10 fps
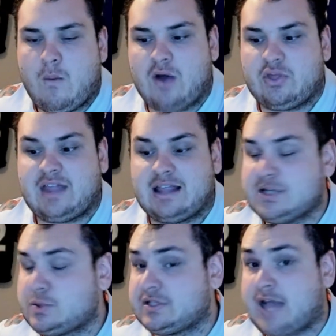Whether that
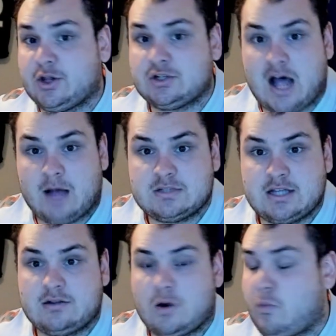is with Skylar
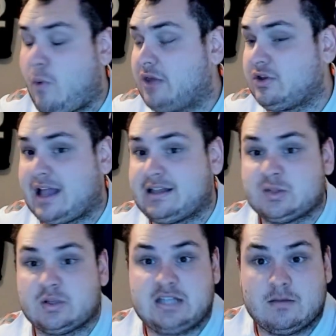Thompson, whether that is
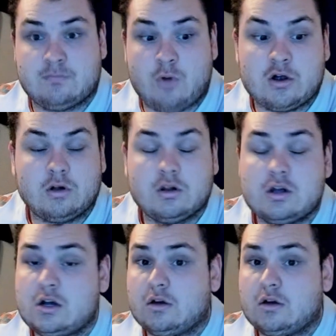with Tim Boyle,